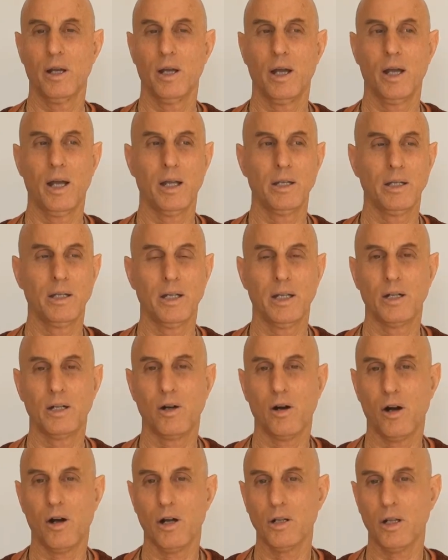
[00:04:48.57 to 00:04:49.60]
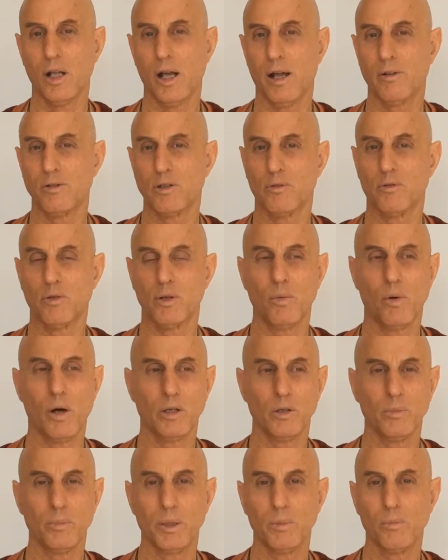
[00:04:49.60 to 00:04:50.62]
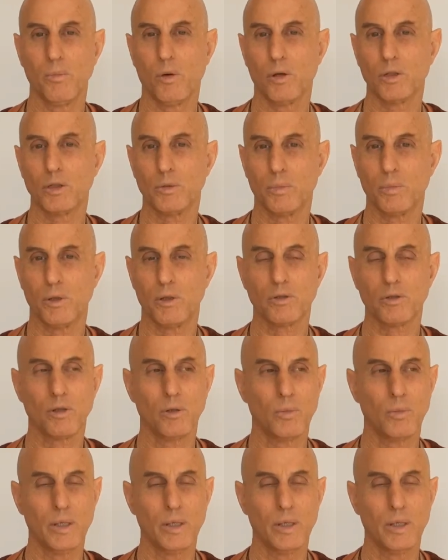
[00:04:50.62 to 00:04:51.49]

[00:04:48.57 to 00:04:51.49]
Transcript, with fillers: And in our lives, if we want to be more spiritual,